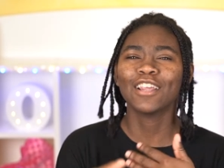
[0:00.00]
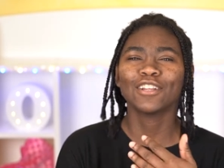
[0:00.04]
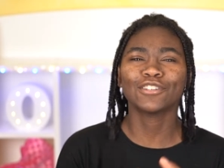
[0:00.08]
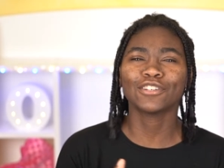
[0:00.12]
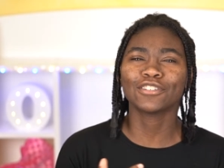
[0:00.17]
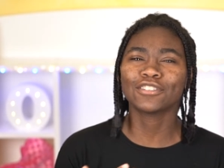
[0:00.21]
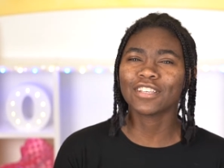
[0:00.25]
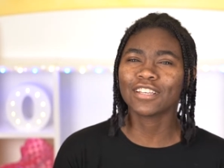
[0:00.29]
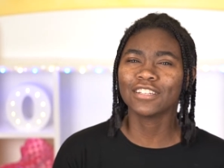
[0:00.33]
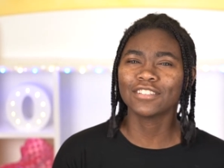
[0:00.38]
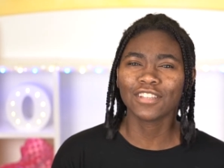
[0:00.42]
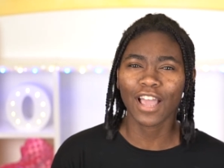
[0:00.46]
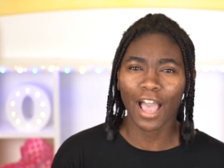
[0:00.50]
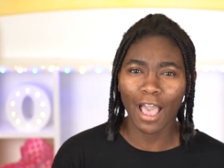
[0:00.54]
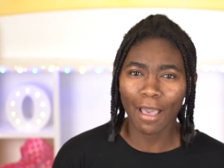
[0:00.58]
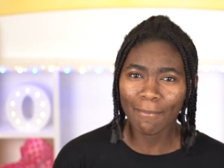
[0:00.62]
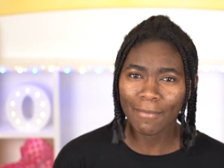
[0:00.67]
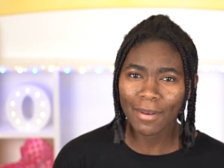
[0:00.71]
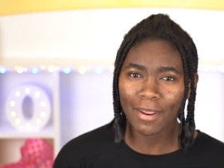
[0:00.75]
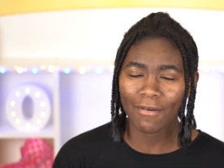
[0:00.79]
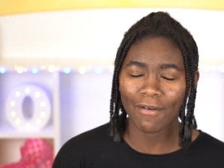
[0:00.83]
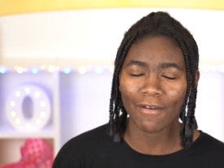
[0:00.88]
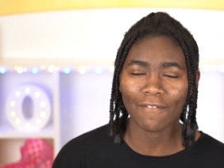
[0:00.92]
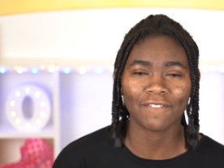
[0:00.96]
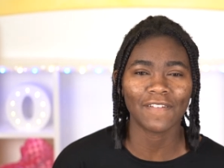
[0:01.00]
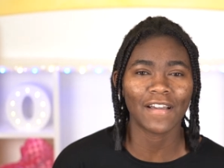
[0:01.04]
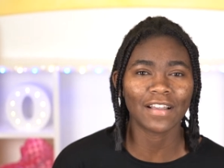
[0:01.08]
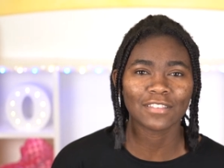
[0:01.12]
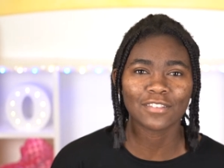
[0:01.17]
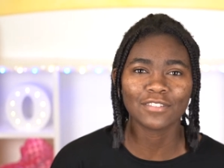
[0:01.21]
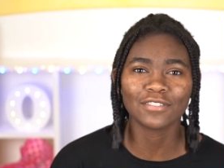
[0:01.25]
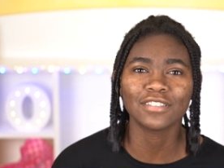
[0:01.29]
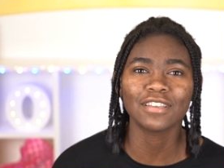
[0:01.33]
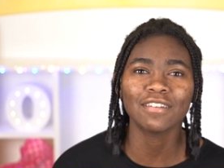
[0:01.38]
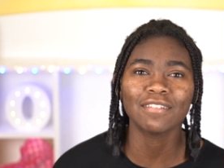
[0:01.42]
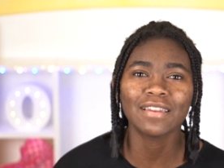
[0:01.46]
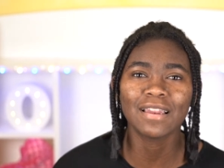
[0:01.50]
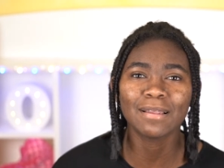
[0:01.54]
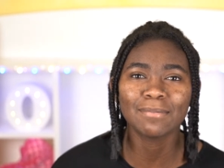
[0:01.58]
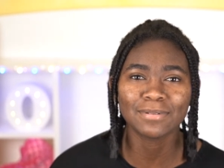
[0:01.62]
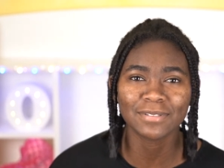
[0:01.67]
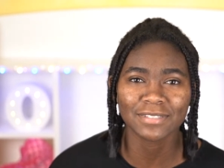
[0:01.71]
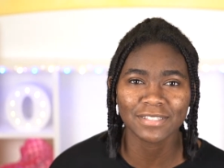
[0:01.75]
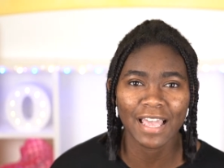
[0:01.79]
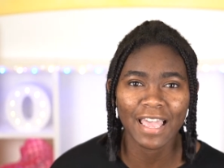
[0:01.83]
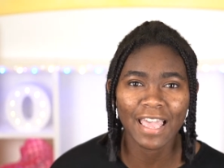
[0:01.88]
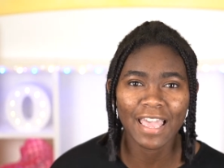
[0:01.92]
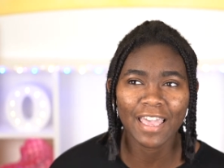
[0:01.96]
it's just a domino effect. You see what I'm
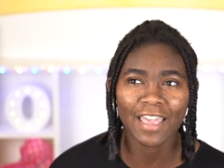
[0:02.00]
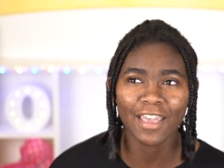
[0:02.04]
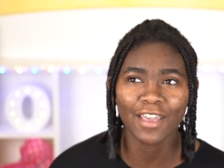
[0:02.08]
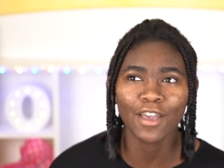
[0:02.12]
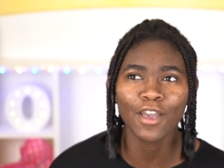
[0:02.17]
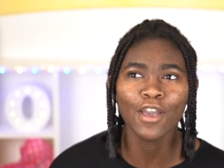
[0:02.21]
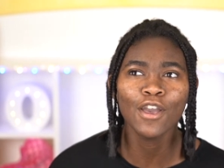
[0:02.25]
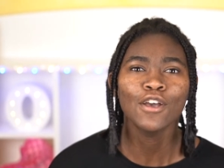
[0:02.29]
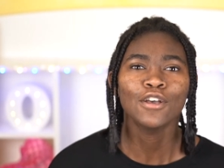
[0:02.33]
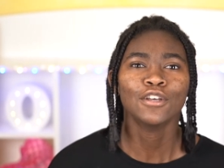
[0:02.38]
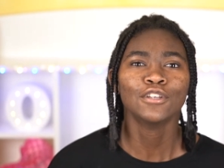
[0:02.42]
saying?